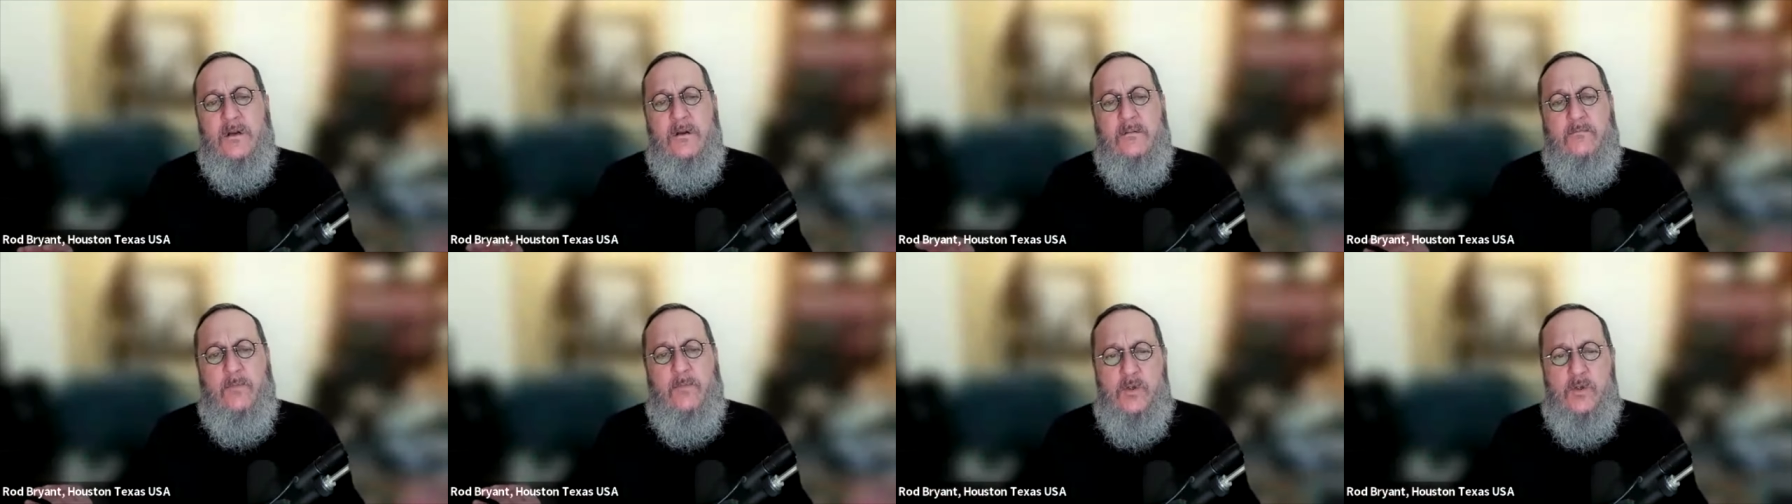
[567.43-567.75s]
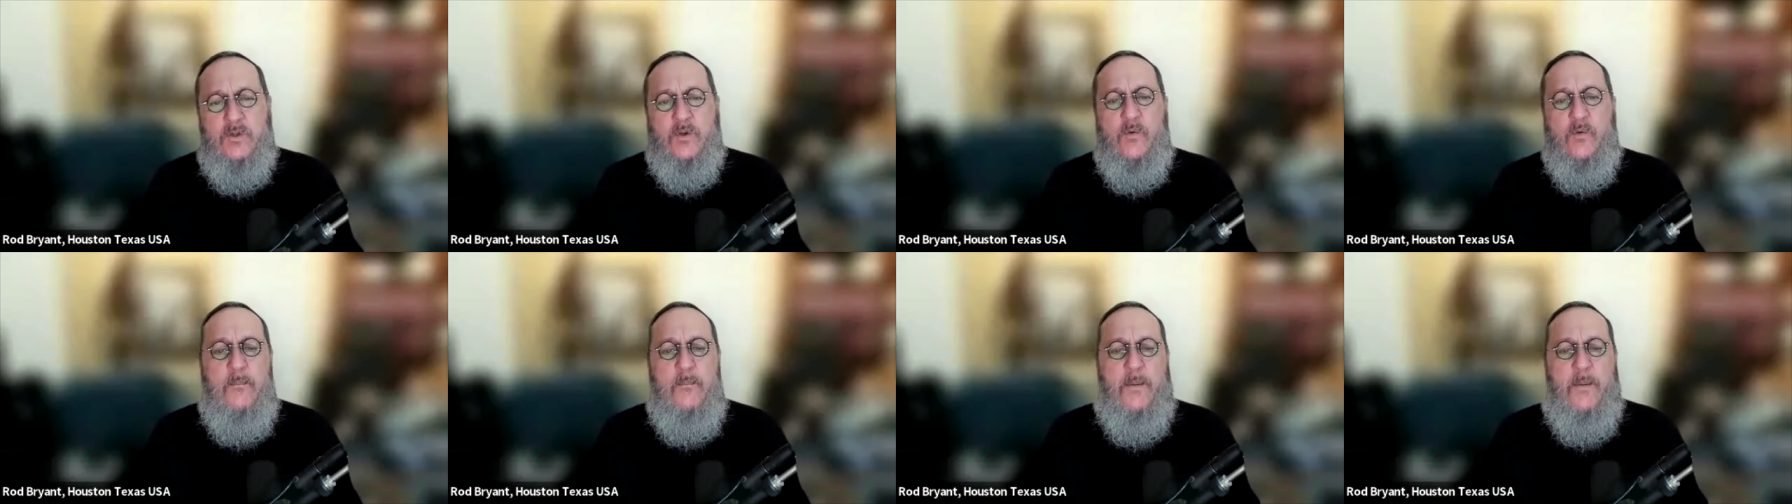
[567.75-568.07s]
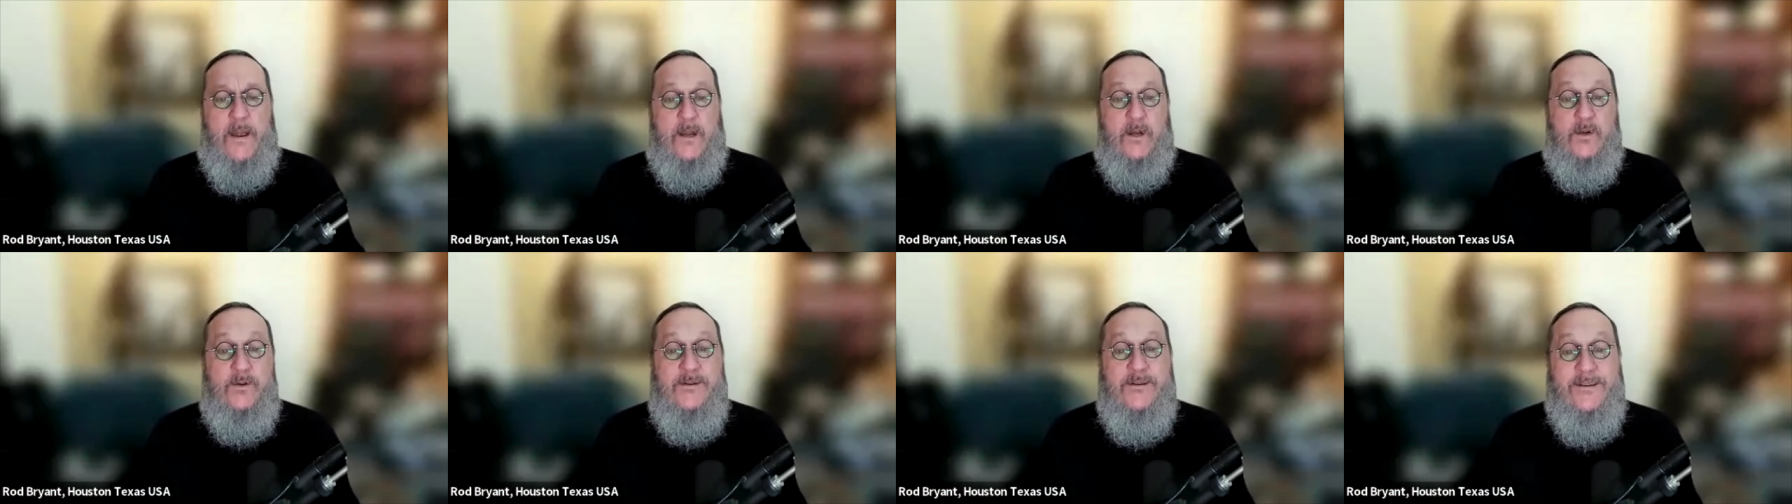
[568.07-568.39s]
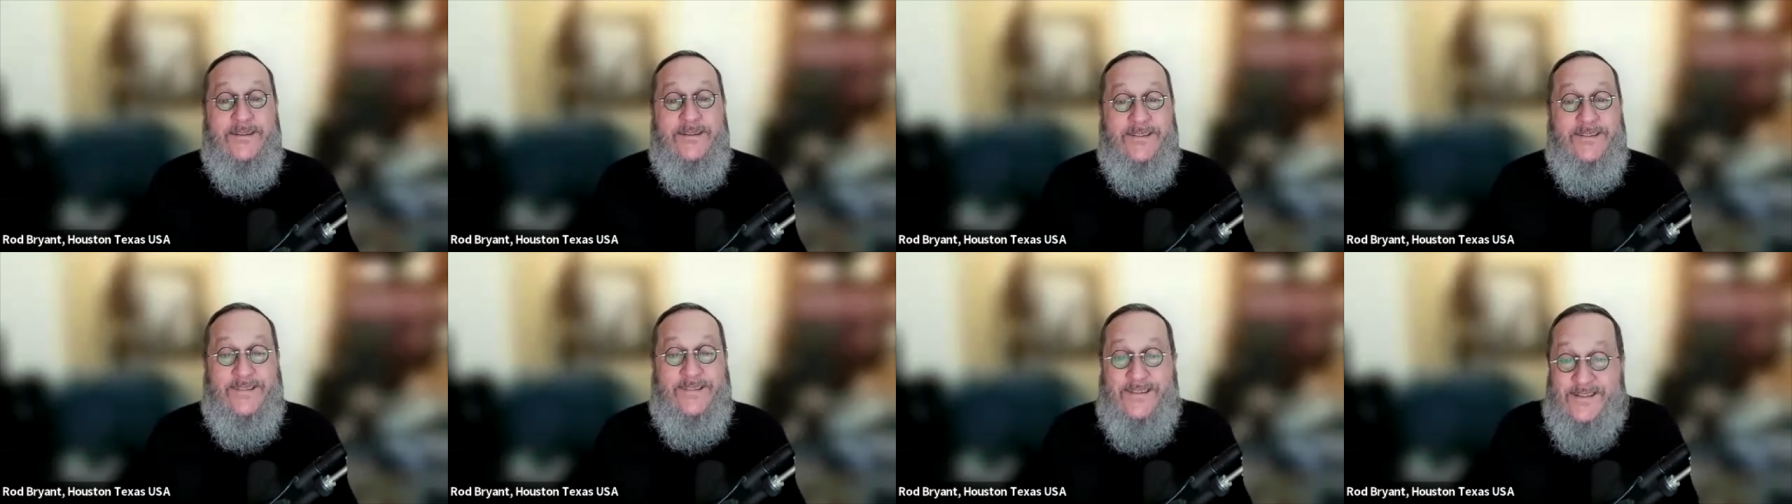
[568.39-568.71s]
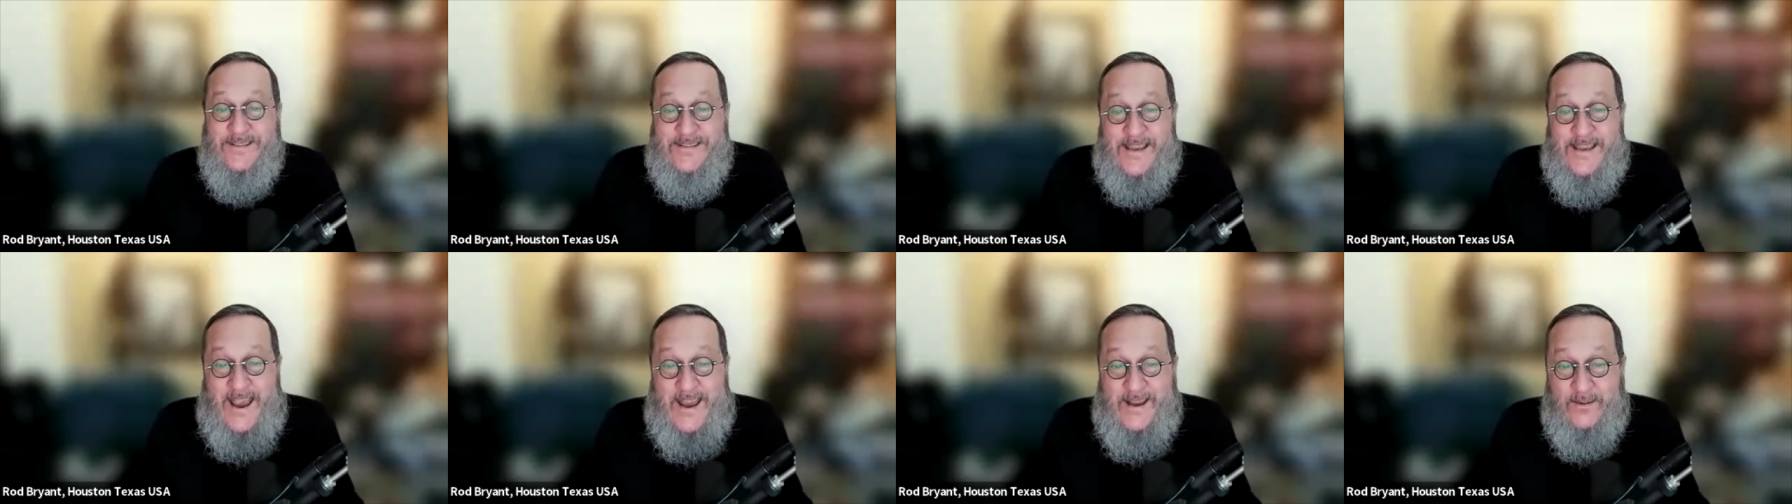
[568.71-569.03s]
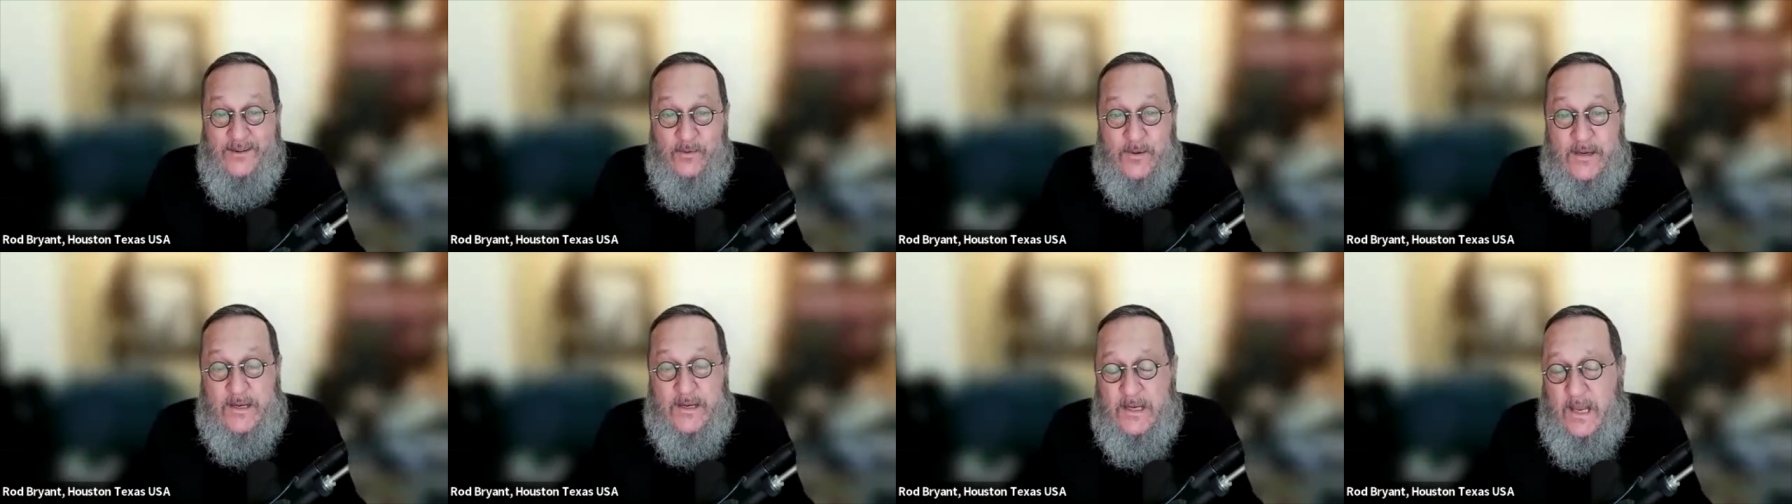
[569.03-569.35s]
Moshe Rabbeinu, gets
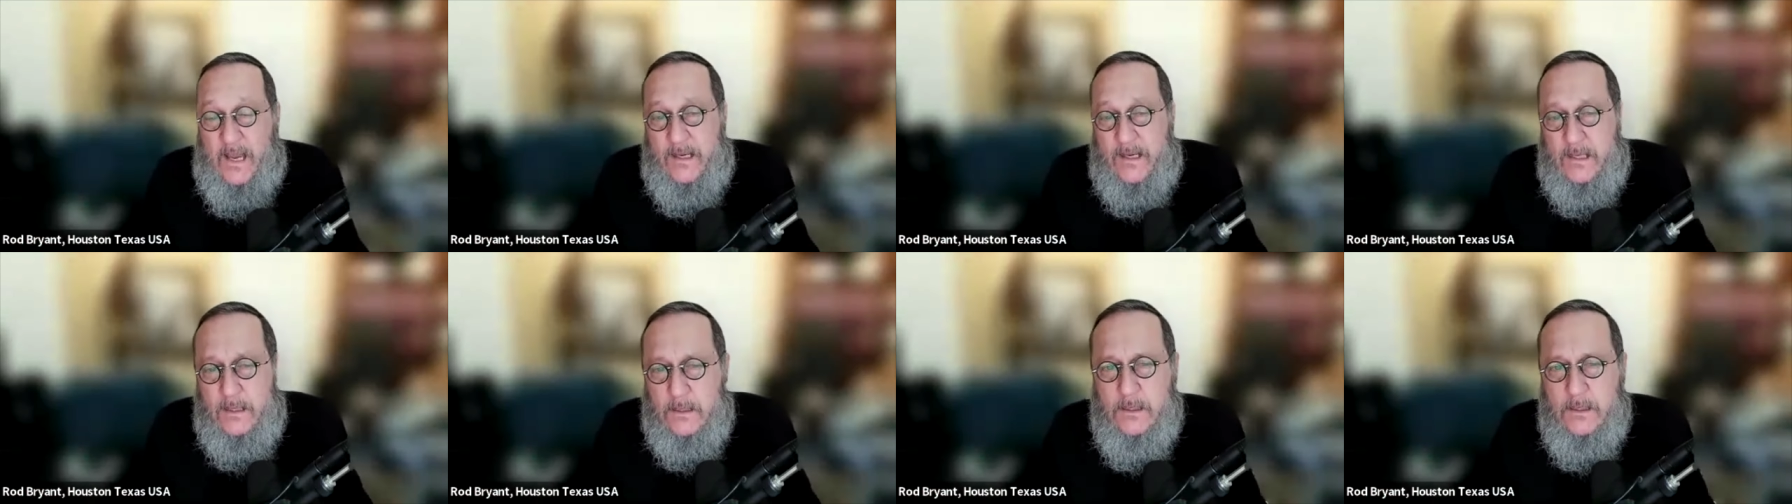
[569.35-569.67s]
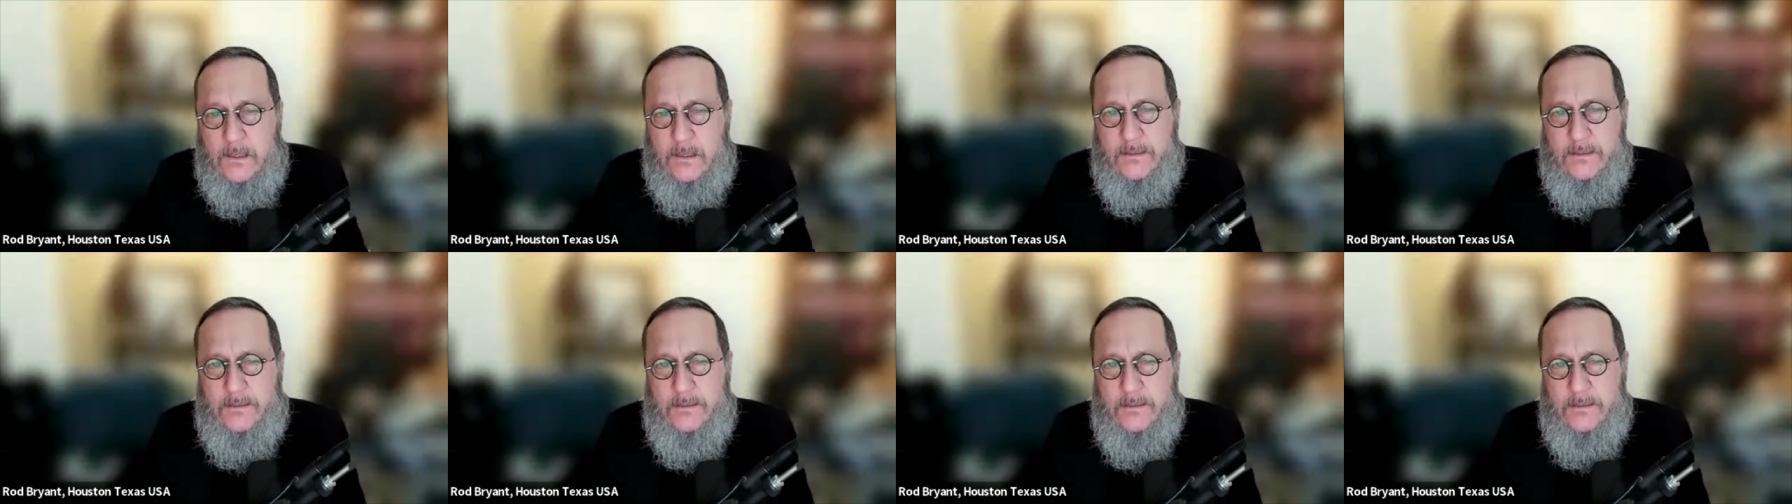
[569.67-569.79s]
angry. Like,